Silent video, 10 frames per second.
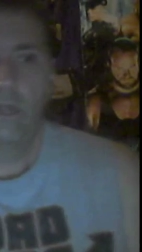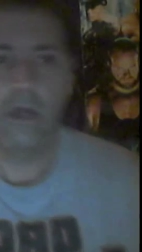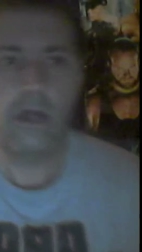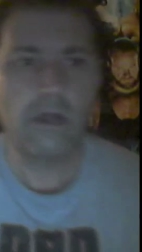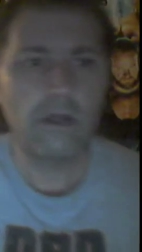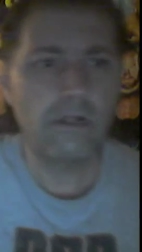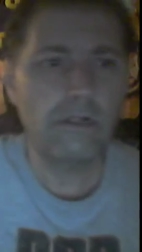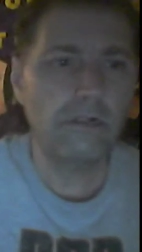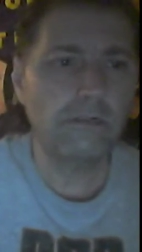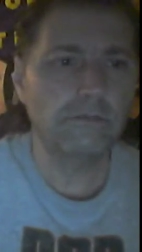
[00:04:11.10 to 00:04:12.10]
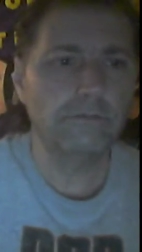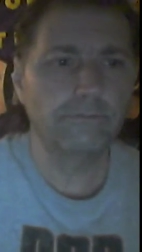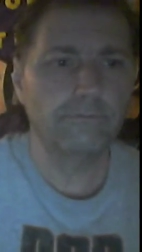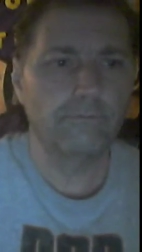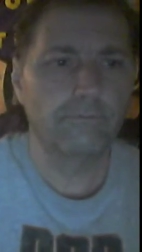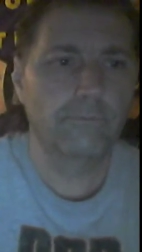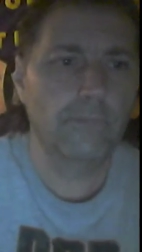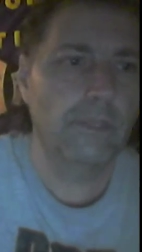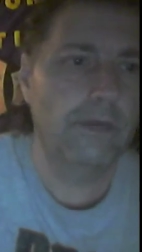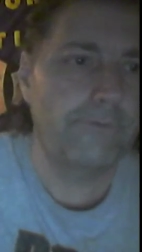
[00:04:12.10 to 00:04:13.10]
all
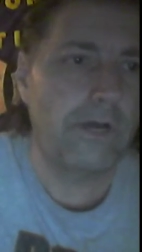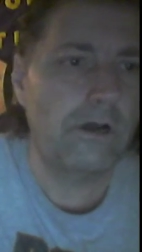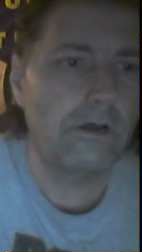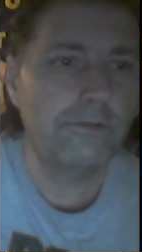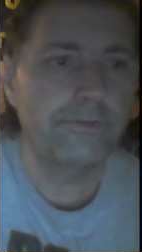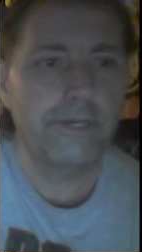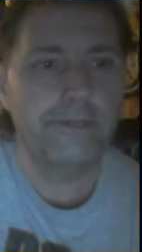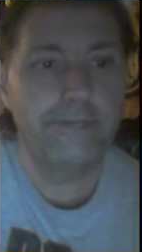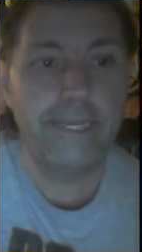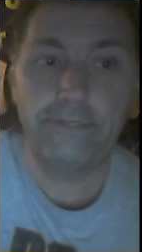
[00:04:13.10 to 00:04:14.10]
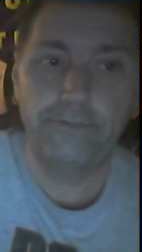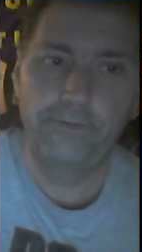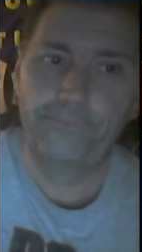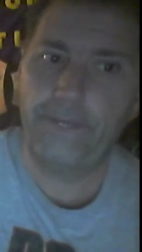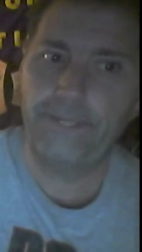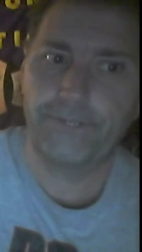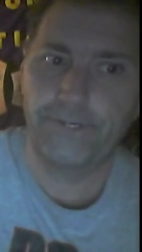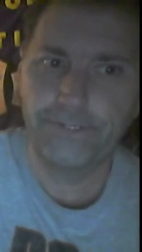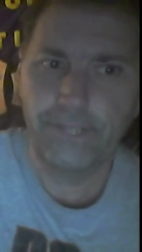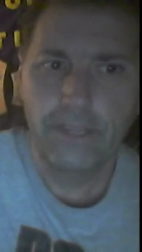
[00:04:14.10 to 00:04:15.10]
of all the neat new
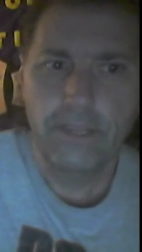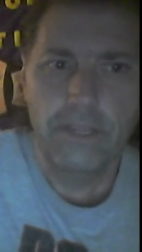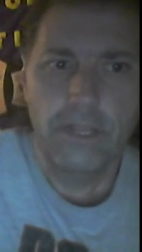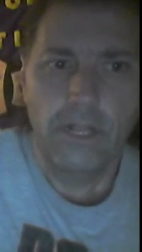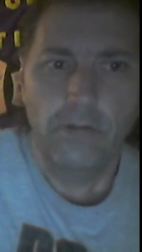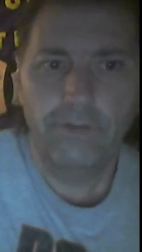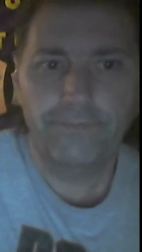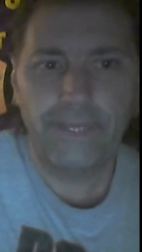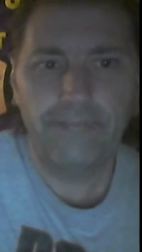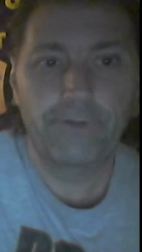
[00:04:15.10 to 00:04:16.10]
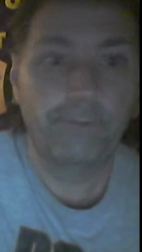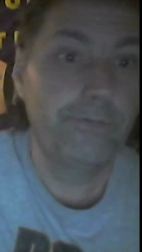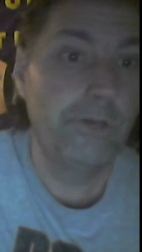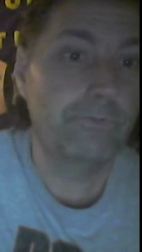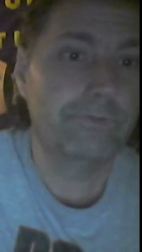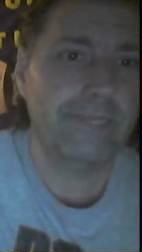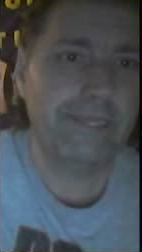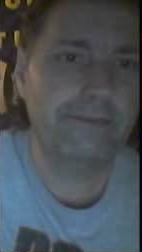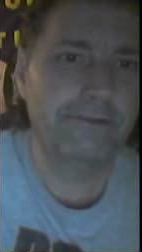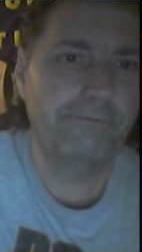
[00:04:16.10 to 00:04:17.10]
features we've seen from Yuke's
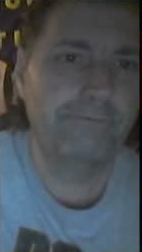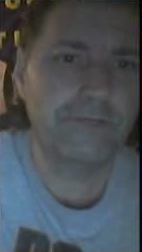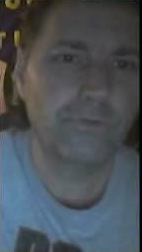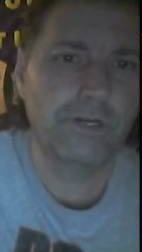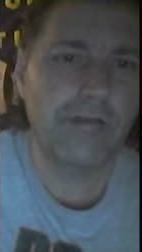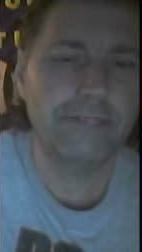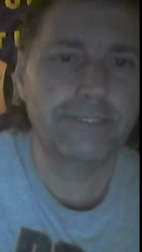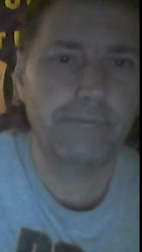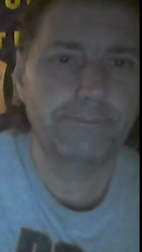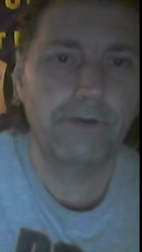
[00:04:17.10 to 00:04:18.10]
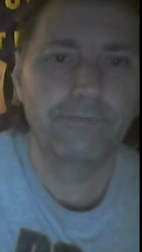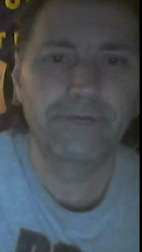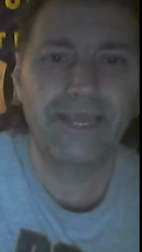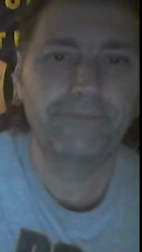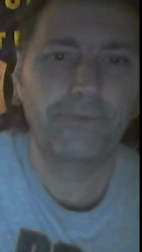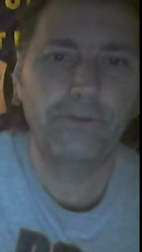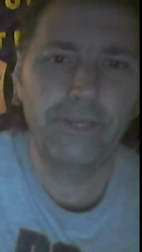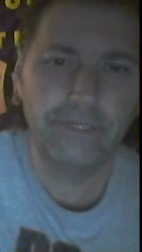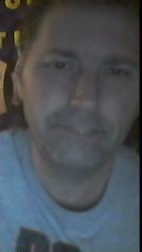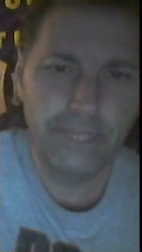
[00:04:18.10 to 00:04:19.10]
and visual concepts over the last few
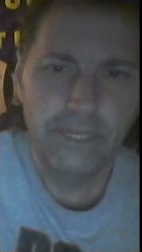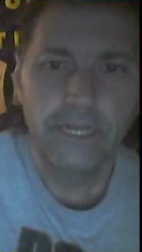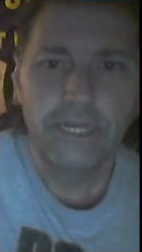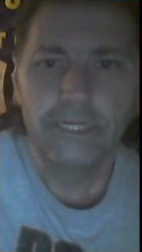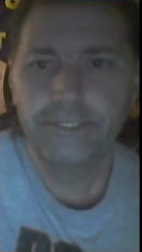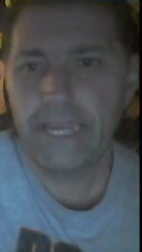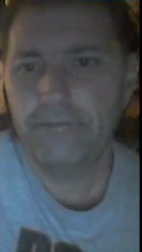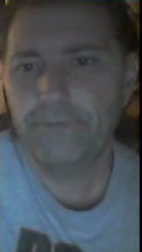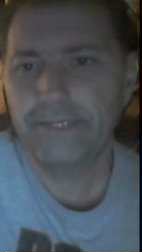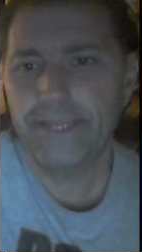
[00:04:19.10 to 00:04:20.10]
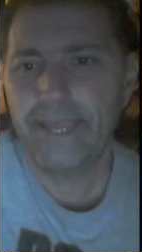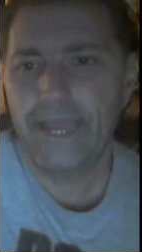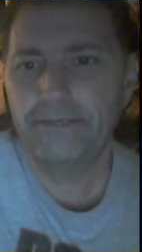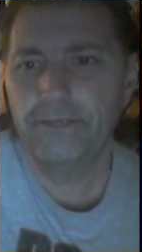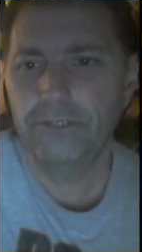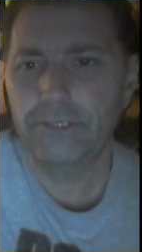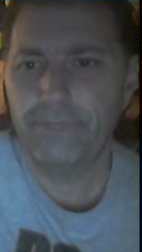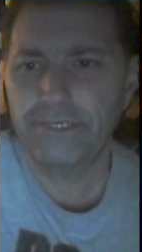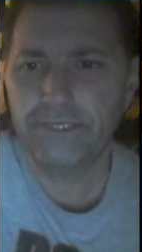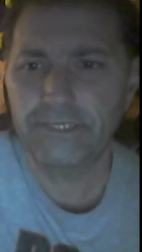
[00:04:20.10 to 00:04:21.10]
years, chain wrestling and new
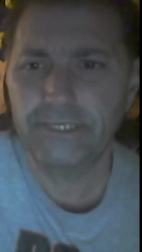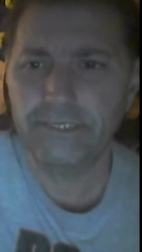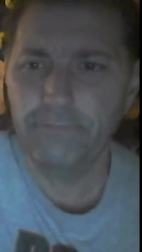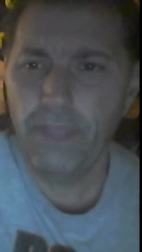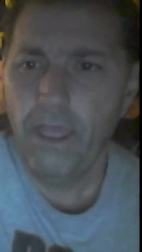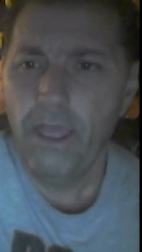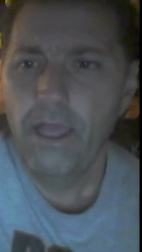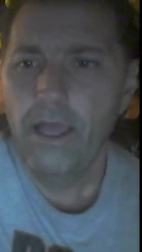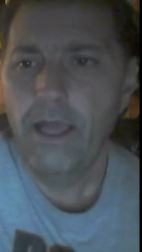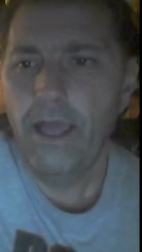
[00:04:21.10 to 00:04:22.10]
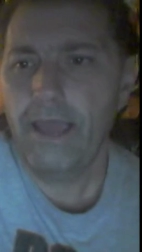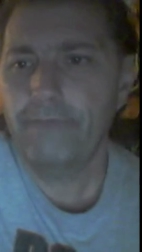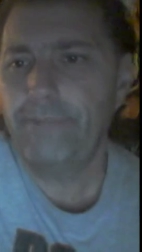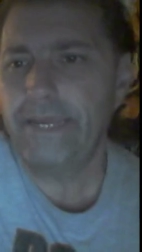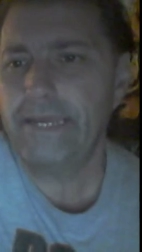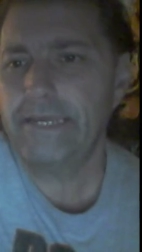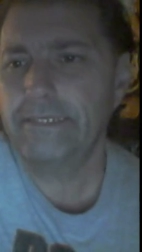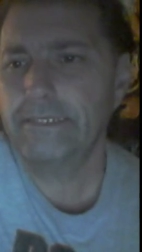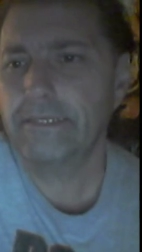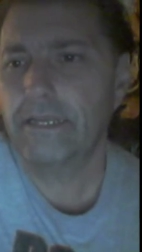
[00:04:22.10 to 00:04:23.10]
submission system have
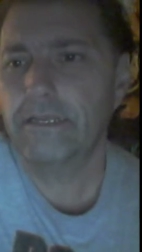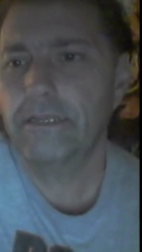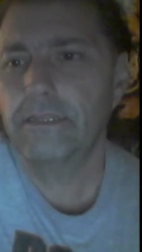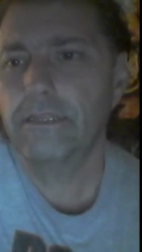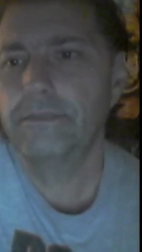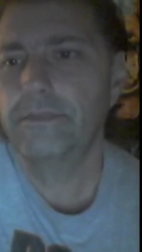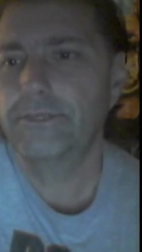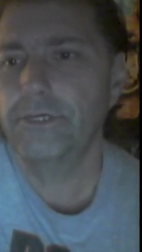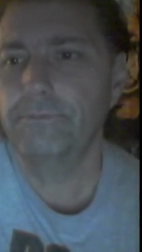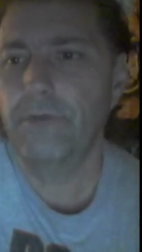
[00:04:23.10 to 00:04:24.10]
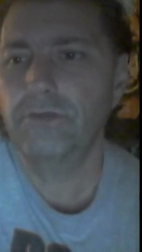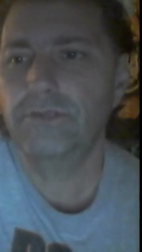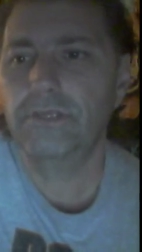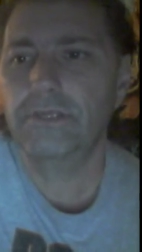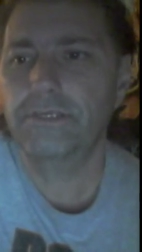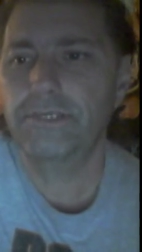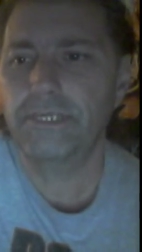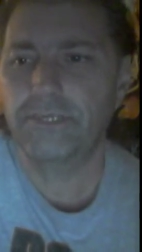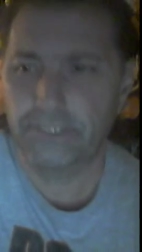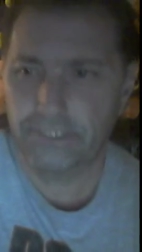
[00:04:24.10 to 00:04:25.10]
been the two most
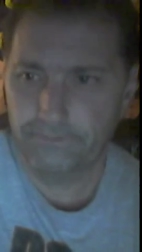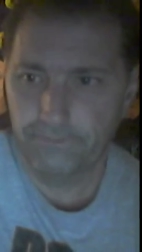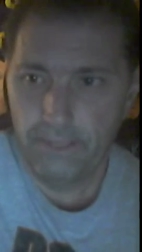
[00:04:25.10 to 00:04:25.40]
contentious.